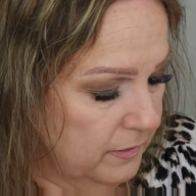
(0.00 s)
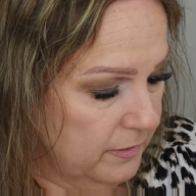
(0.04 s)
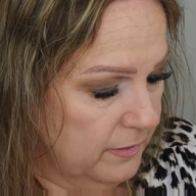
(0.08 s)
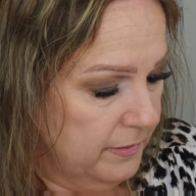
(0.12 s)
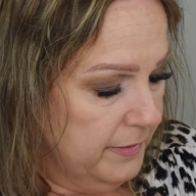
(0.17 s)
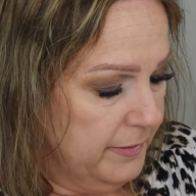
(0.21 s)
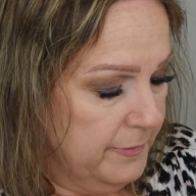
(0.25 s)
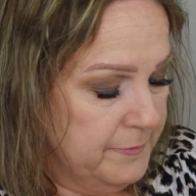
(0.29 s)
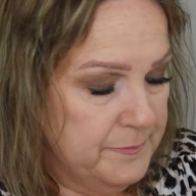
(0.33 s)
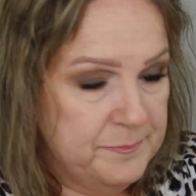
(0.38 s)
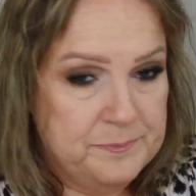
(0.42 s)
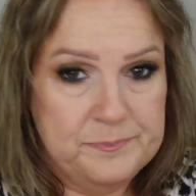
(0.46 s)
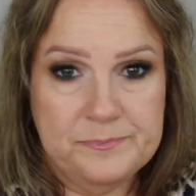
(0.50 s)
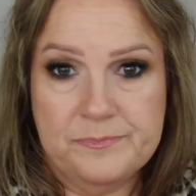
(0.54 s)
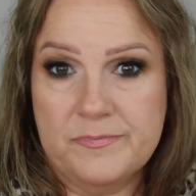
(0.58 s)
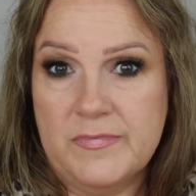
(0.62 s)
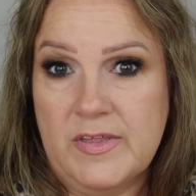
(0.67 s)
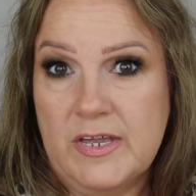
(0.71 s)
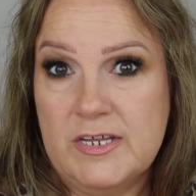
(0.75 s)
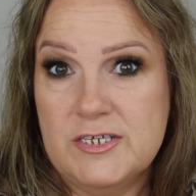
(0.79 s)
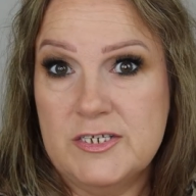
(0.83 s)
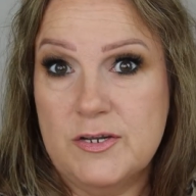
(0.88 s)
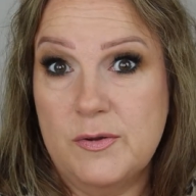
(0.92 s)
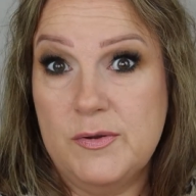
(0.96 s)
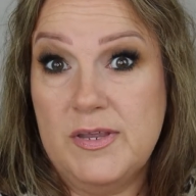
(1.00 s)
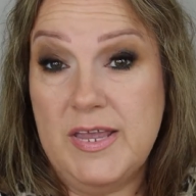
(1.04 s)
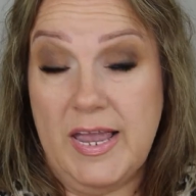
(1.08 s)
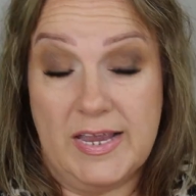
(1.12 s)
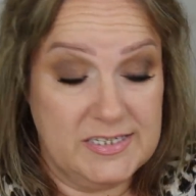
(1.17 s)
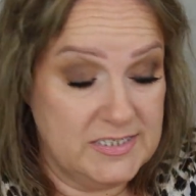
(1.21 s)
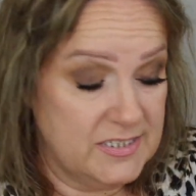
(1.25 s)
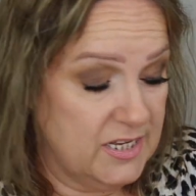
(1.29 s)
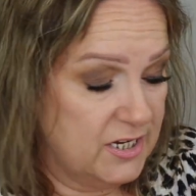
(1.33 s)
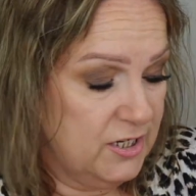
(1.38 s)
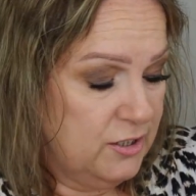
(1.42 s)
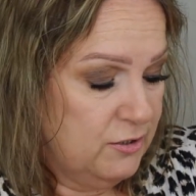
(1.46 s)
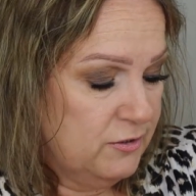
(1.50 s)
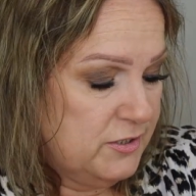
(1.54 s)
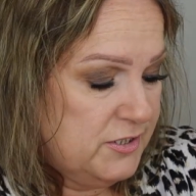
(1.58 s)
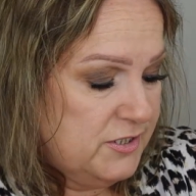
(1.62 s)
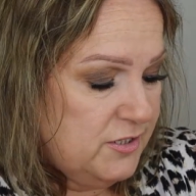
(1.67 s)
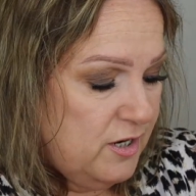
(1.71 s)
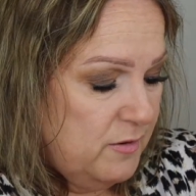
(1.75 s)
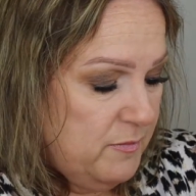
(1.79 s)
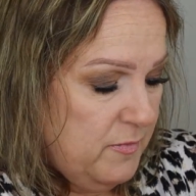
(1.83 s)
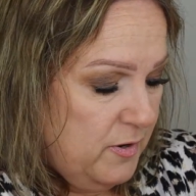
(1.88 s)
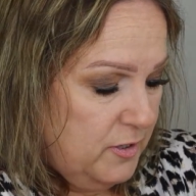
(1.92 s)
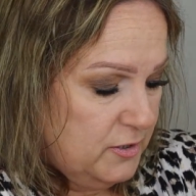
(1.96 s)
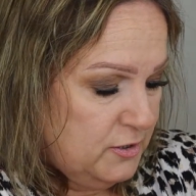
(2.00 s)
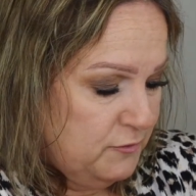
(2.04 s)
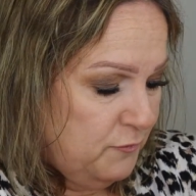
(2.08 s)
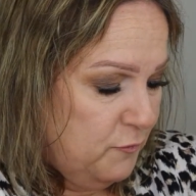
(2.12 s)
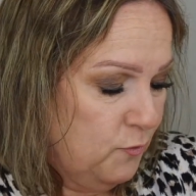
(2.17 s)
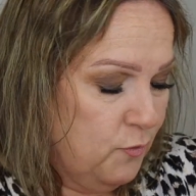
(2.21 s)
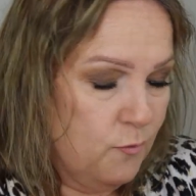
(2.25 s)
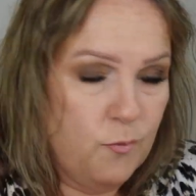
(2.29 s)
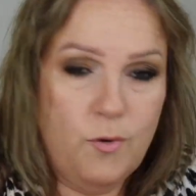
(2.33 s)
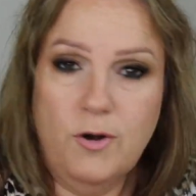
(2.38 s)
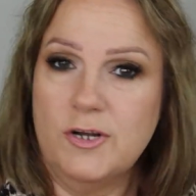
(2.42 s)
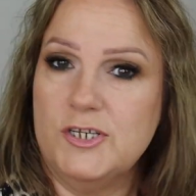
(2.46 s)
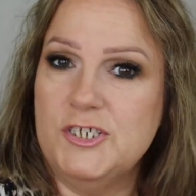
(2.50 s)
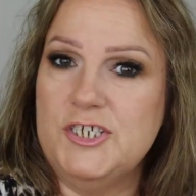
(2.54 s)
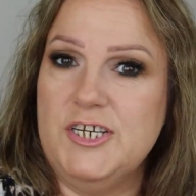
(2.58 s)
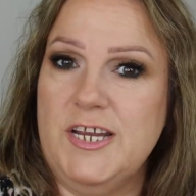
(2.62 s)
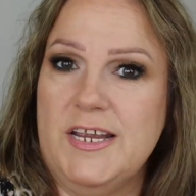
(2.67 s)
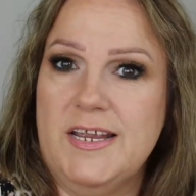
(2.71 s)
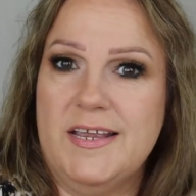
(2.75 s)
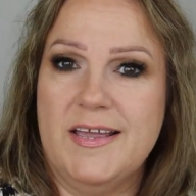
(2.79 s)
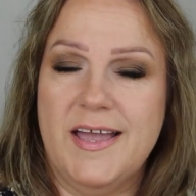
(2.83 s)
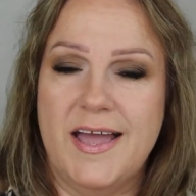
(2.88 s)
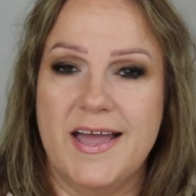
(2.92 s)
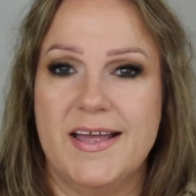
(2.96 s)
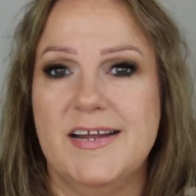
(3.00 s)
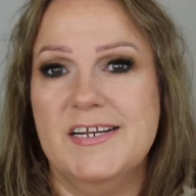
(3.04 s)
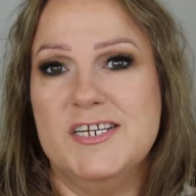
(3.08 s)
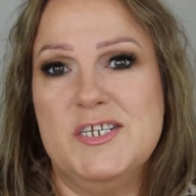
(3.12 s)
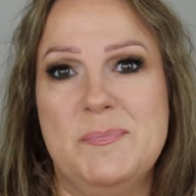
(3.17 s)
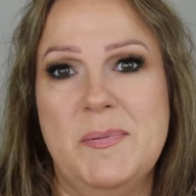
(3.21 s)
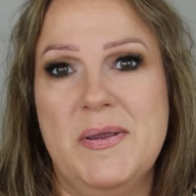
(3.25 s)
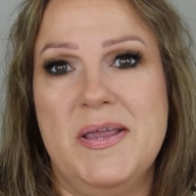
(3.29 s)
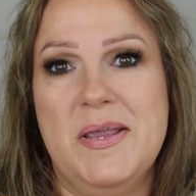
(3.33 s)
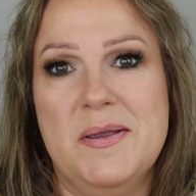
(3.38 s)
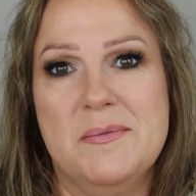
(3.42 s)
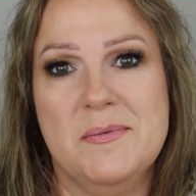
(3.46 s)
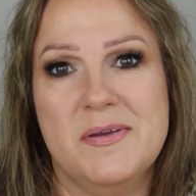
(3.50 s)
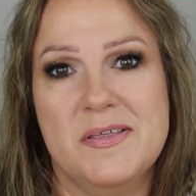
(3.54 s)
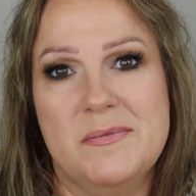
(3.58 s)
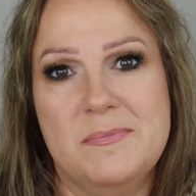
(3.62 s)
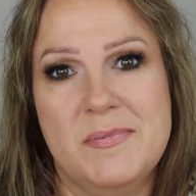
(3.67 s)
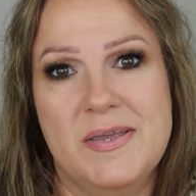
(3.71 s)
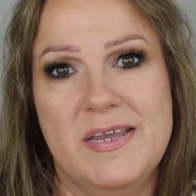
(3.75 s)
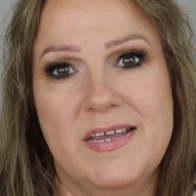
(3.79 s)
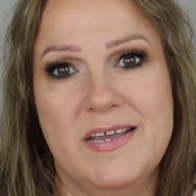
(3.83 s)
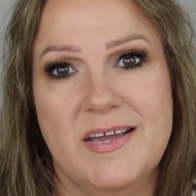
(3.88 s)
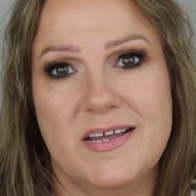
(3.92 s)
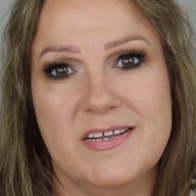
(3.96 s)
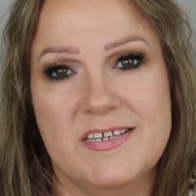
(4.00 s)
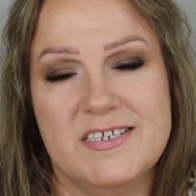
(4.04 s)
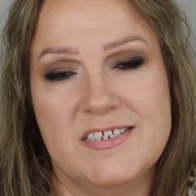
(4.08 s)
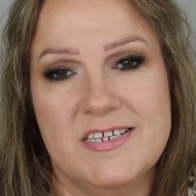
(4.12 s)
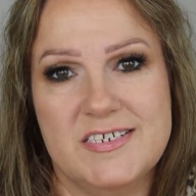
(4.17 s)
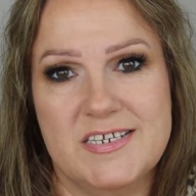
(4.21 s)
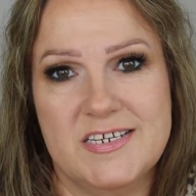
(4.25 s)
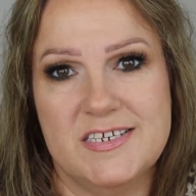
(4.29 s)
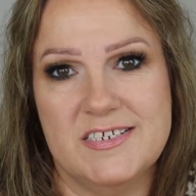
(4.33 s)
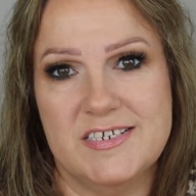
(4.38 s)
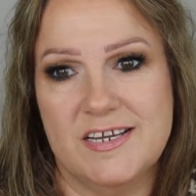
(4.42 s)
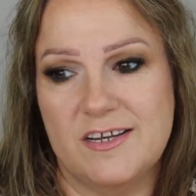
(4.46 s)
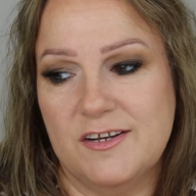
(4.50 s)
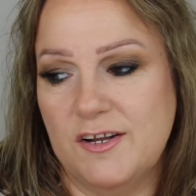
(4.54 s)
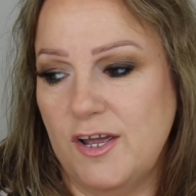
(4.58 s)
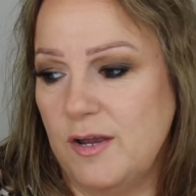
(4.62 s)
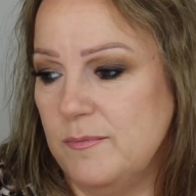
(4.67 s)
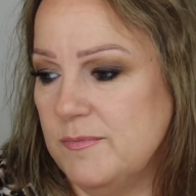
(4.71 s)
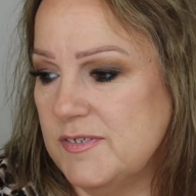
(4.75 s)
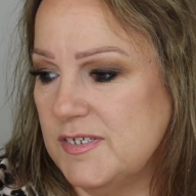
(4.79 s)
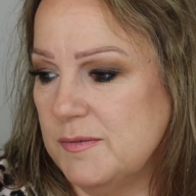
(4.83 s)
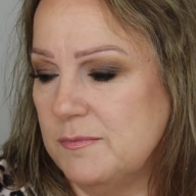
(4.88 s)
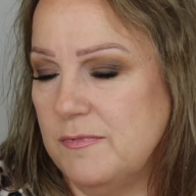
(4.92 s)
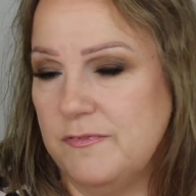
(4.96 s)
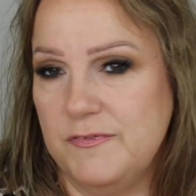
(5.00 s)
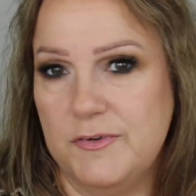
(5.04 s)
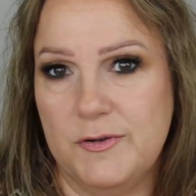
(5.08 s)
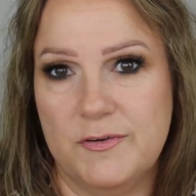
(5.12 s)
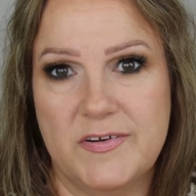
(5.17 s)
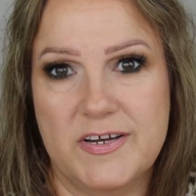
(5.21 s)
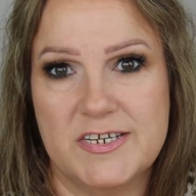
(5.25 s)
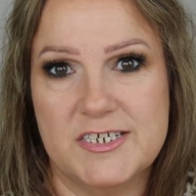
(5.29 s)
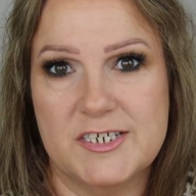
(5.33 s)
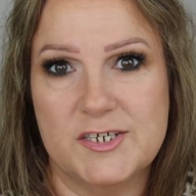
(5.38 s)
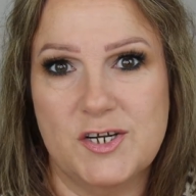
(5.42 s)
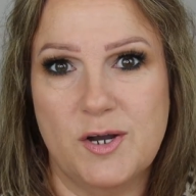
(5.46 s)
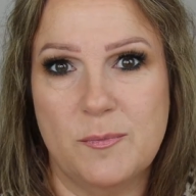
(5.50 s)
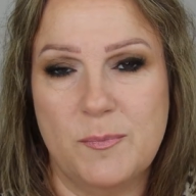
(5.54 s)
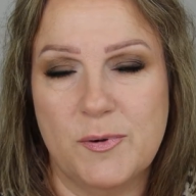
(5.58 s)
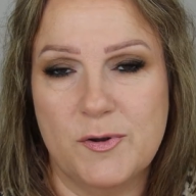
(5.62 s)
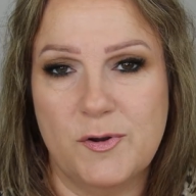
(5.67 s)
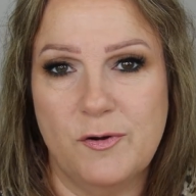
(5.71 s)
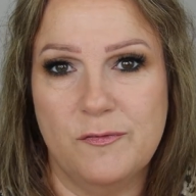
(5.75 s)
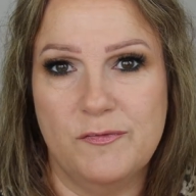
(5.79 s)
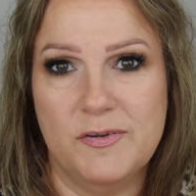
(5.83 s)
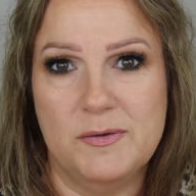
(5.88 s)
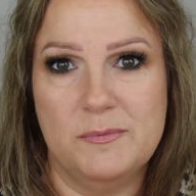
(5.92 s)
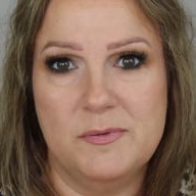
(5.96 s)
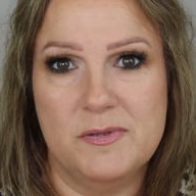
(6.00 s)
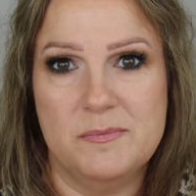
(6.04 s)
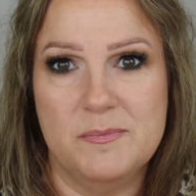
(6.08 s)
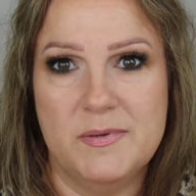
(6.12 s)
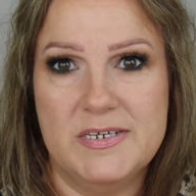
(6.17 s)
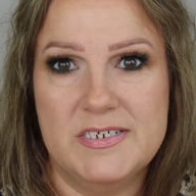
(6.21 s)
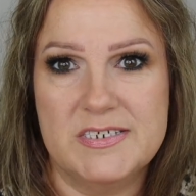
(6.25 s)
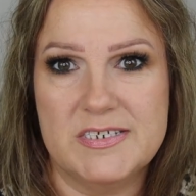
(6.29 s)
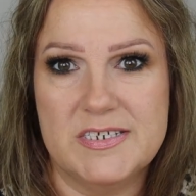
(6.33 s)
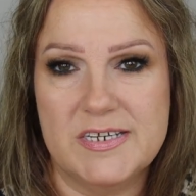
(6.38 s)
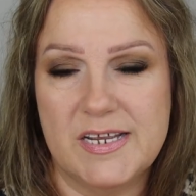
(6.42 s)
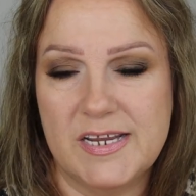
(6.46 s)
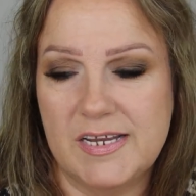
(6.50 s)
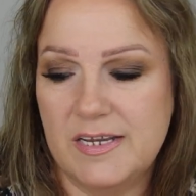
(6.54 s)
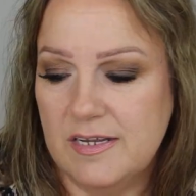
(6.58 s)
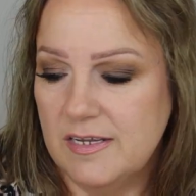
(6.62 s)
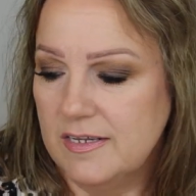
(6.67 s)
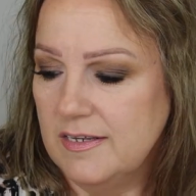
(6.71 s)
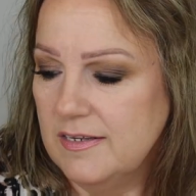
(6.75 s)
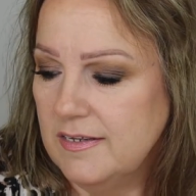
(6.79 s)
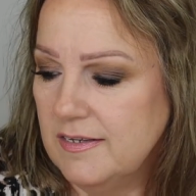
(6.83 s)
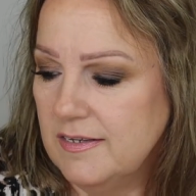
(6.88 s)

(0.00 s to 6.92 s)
Um, so yes, thank you so much for watching and being with me and sitting down. I hope some of you have had a cup of coffee with me today.